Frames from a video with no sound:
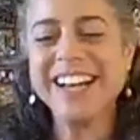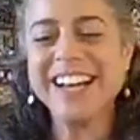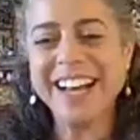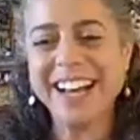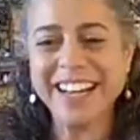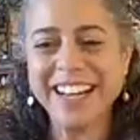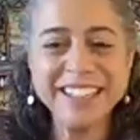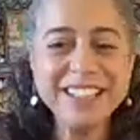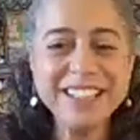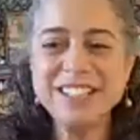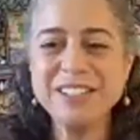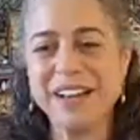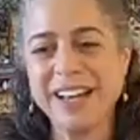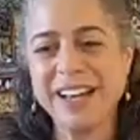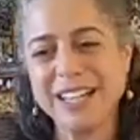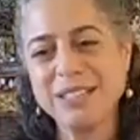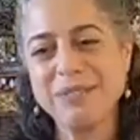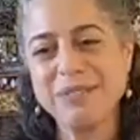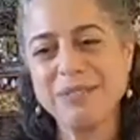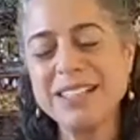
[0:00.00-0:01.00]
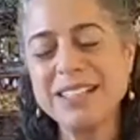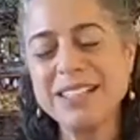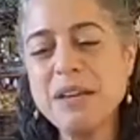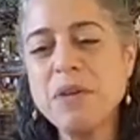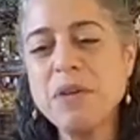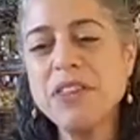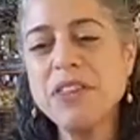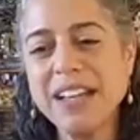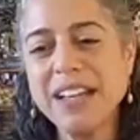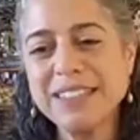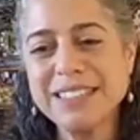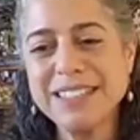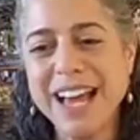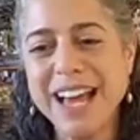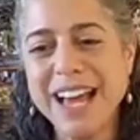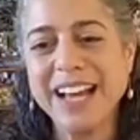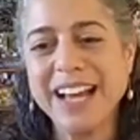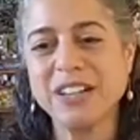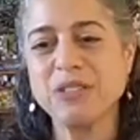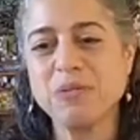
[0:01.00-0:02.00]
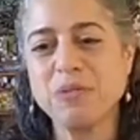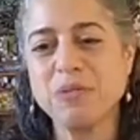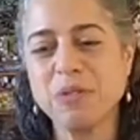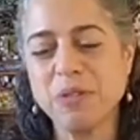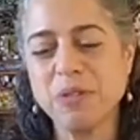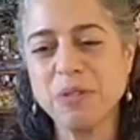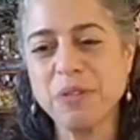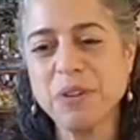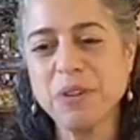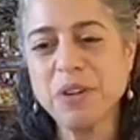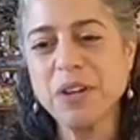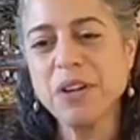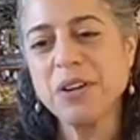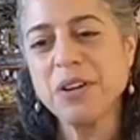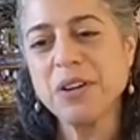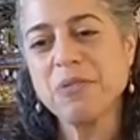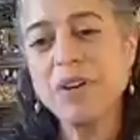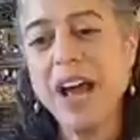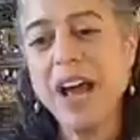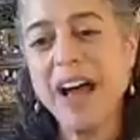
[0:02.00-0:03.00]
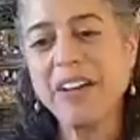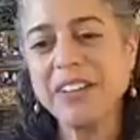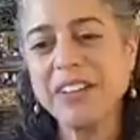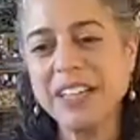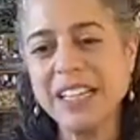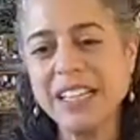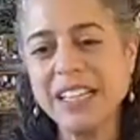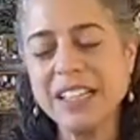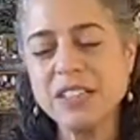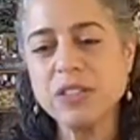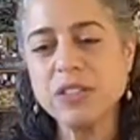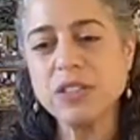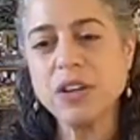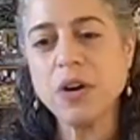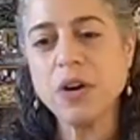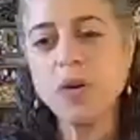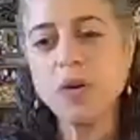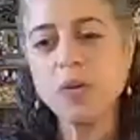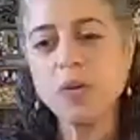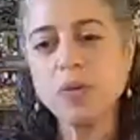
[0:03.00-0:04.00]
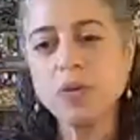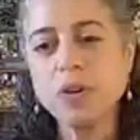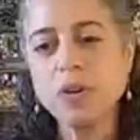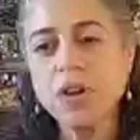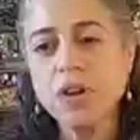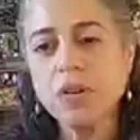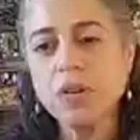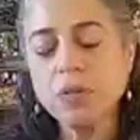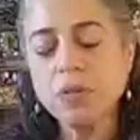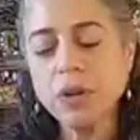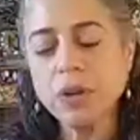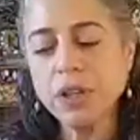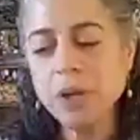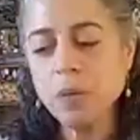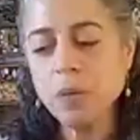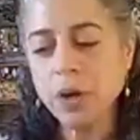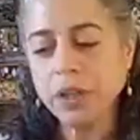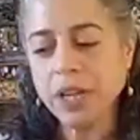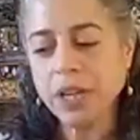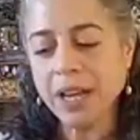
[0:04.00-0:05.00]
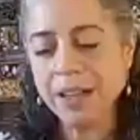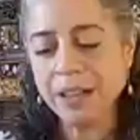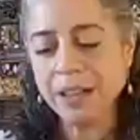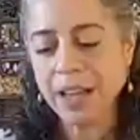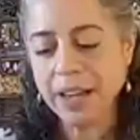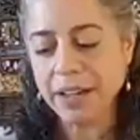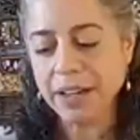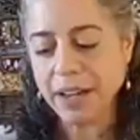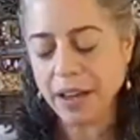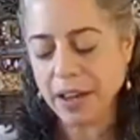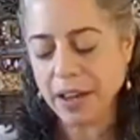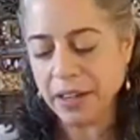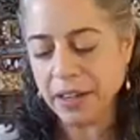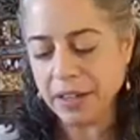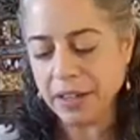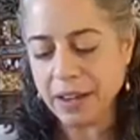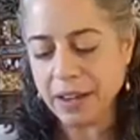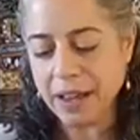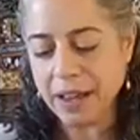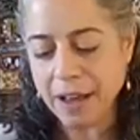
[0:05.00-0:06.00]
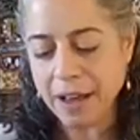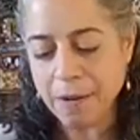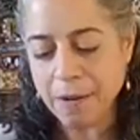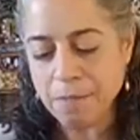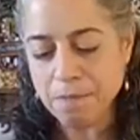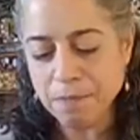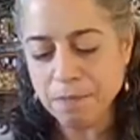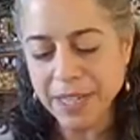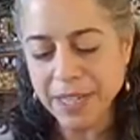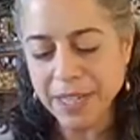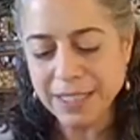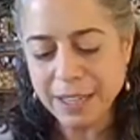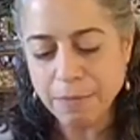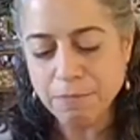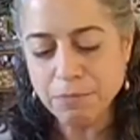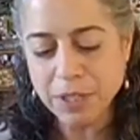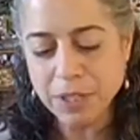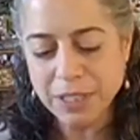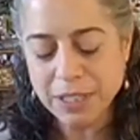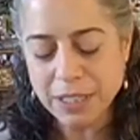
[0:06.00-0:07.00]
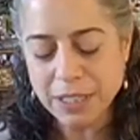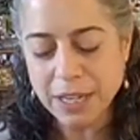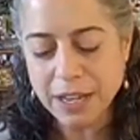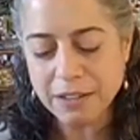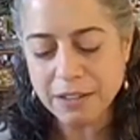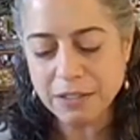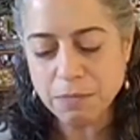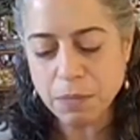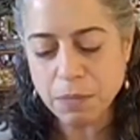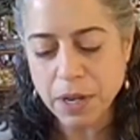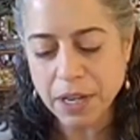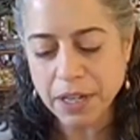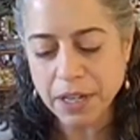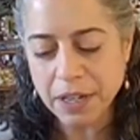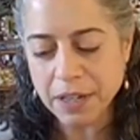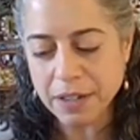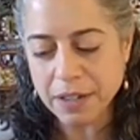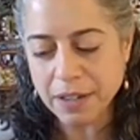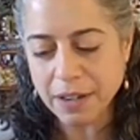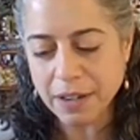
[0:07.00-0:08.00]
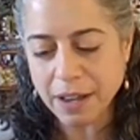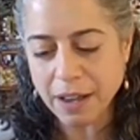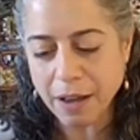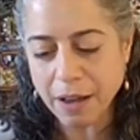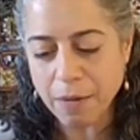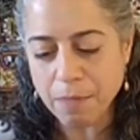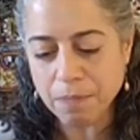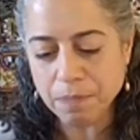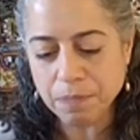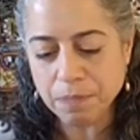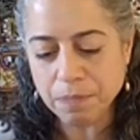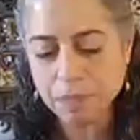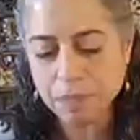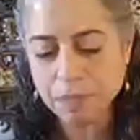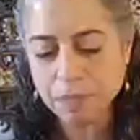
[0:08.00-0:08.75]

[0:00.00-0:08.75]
uh, i could do xyz but that's not actual reality so really working a lot on um, acceptance has been um,